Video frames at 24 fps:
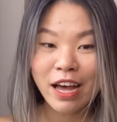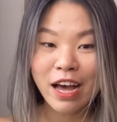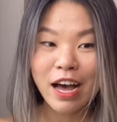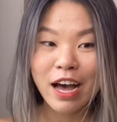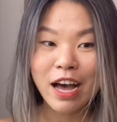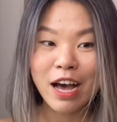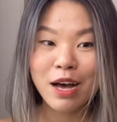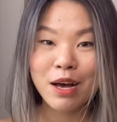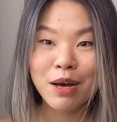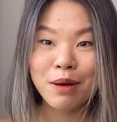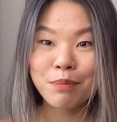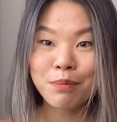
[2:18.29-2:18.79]

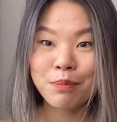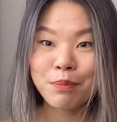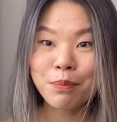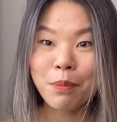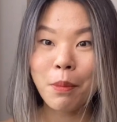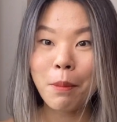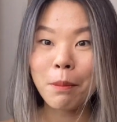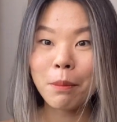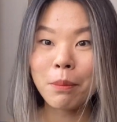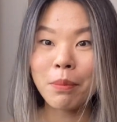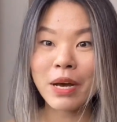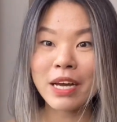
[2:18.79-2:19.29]

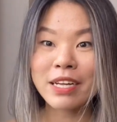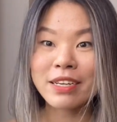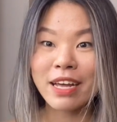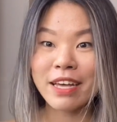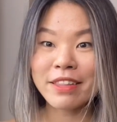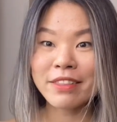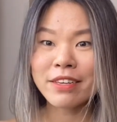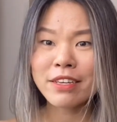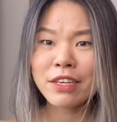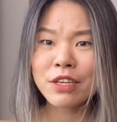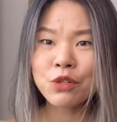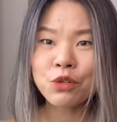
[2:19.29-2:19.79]
but
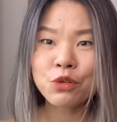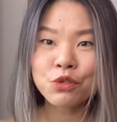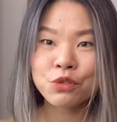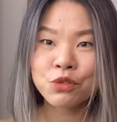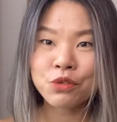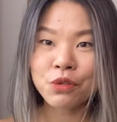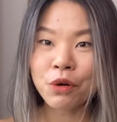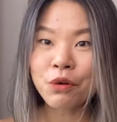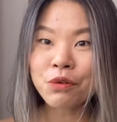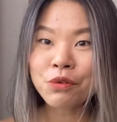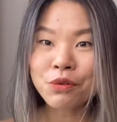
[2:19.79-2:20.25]
I think it looks so